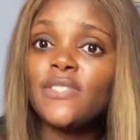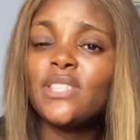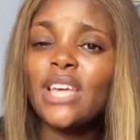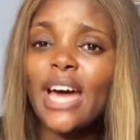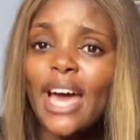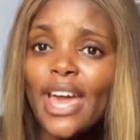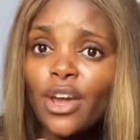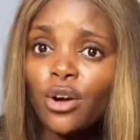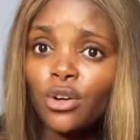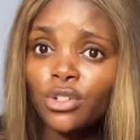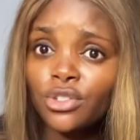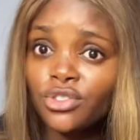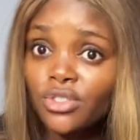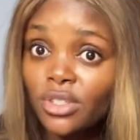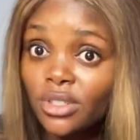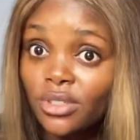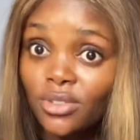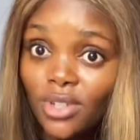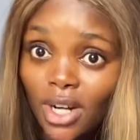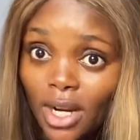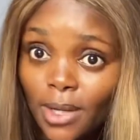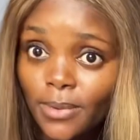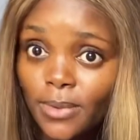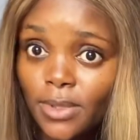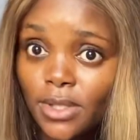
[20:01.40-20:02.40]
are 100
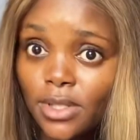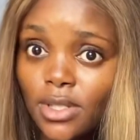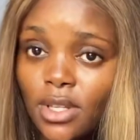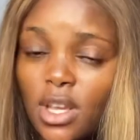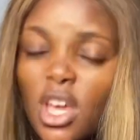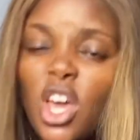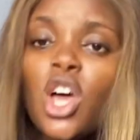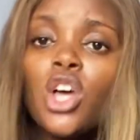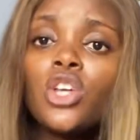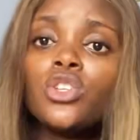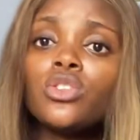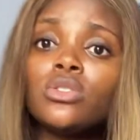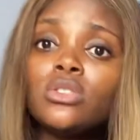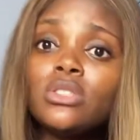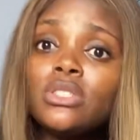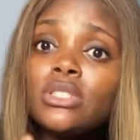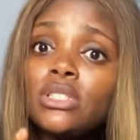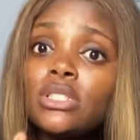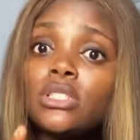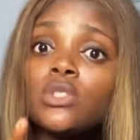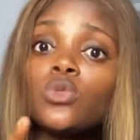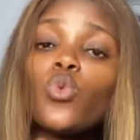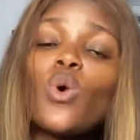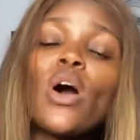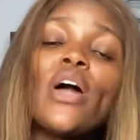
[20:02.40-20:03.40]
grams. So this
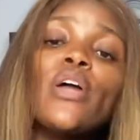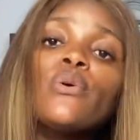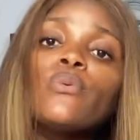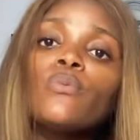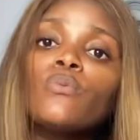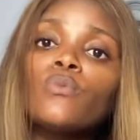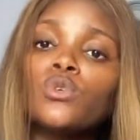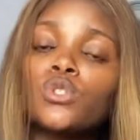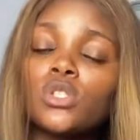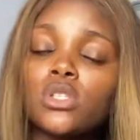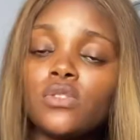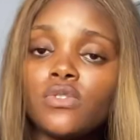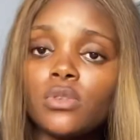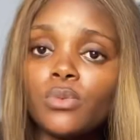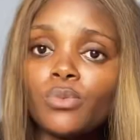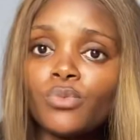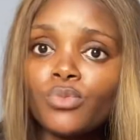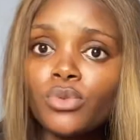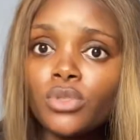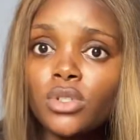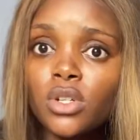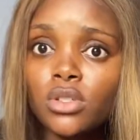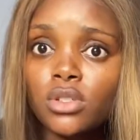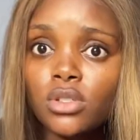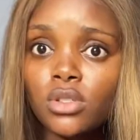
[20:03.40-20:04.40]
is why most of your
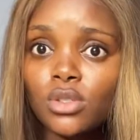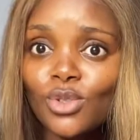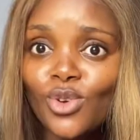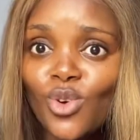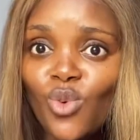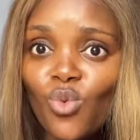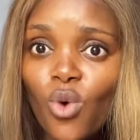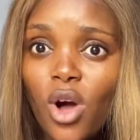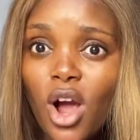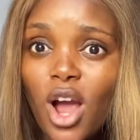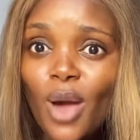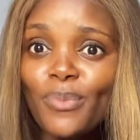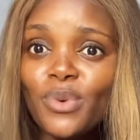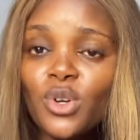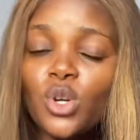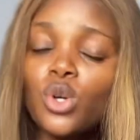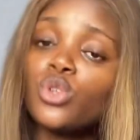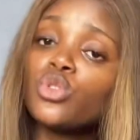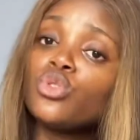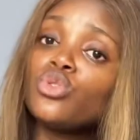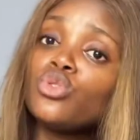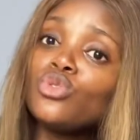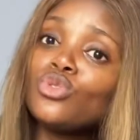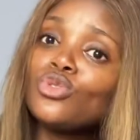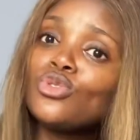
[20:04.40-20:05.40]
products don't work,
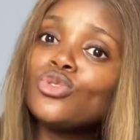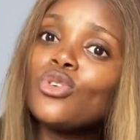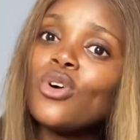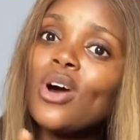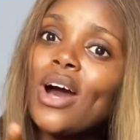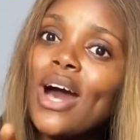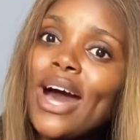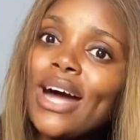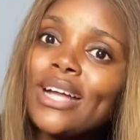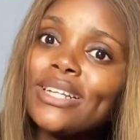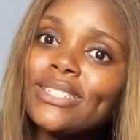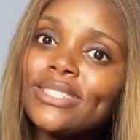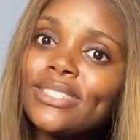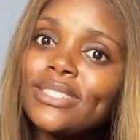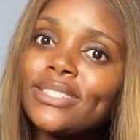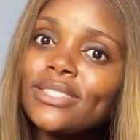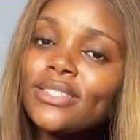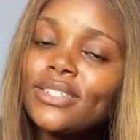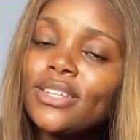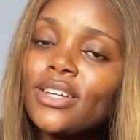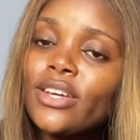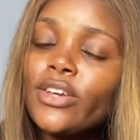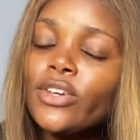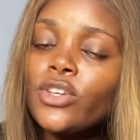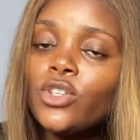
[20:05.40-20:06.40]
because you do not add
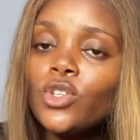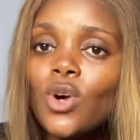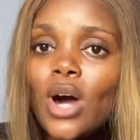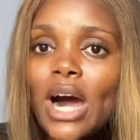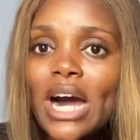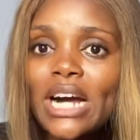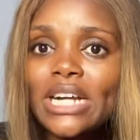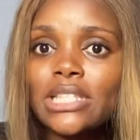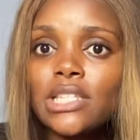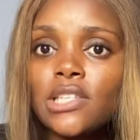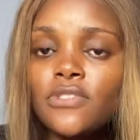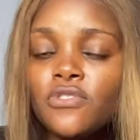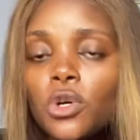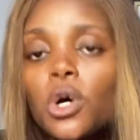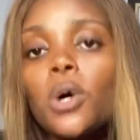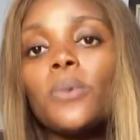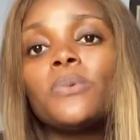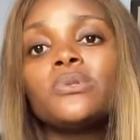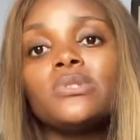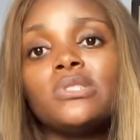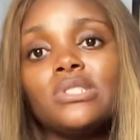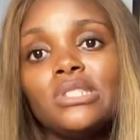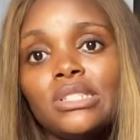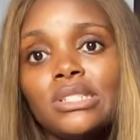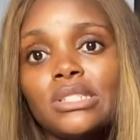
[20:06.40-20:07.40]
your actives up to
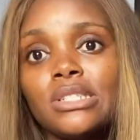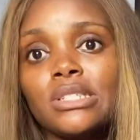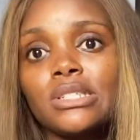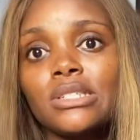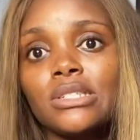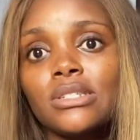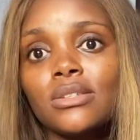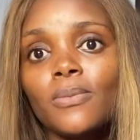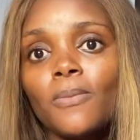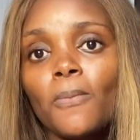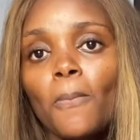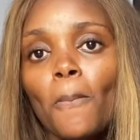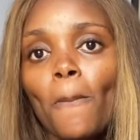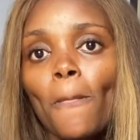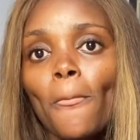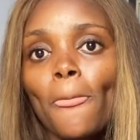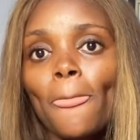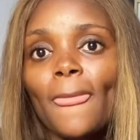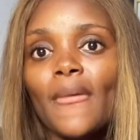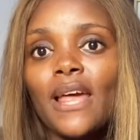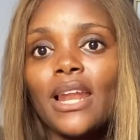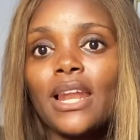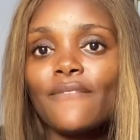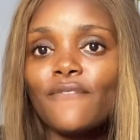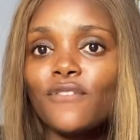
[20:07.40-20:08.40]
this.
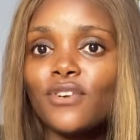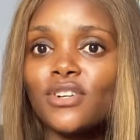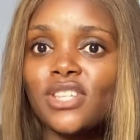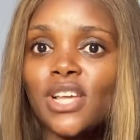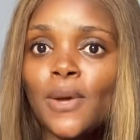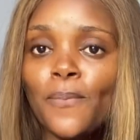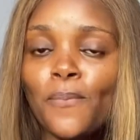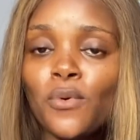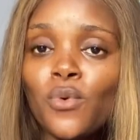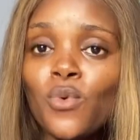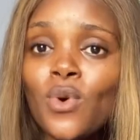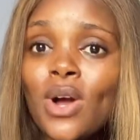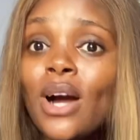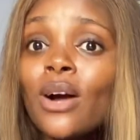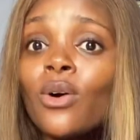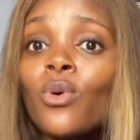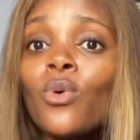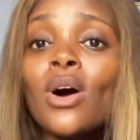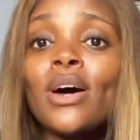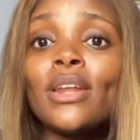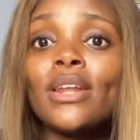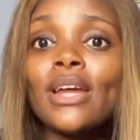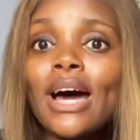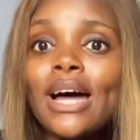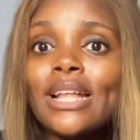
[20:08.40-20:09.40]
For example, we can go
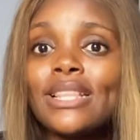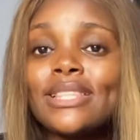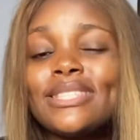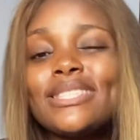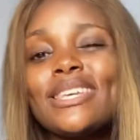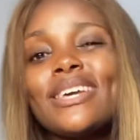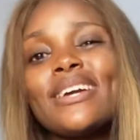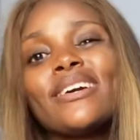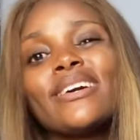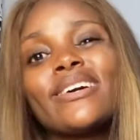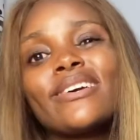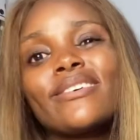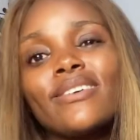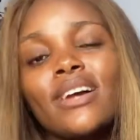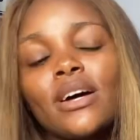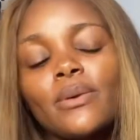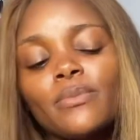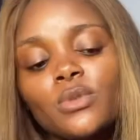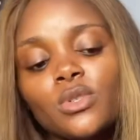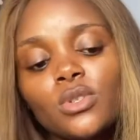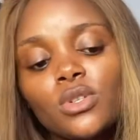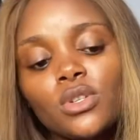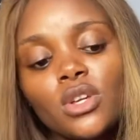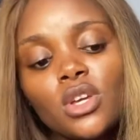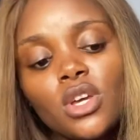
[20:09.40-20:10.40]
and add 10
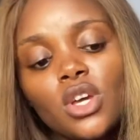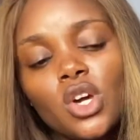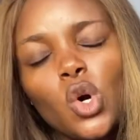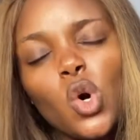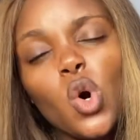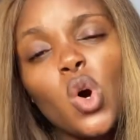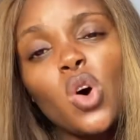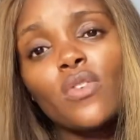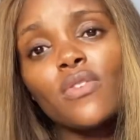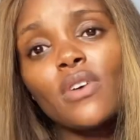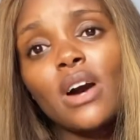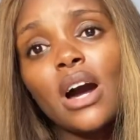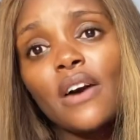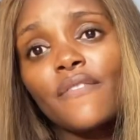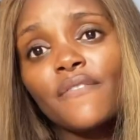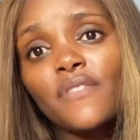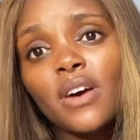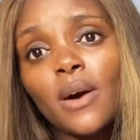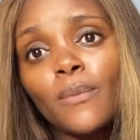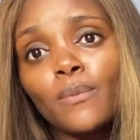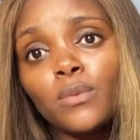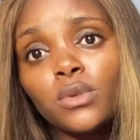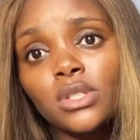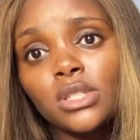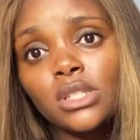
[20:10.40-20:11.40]
grams of alpha
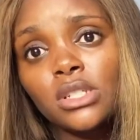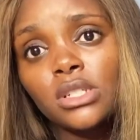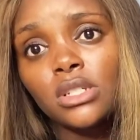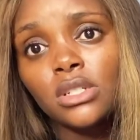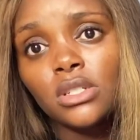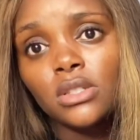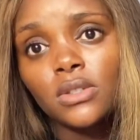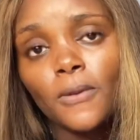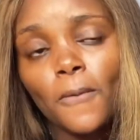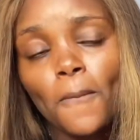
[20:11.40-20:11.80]
butene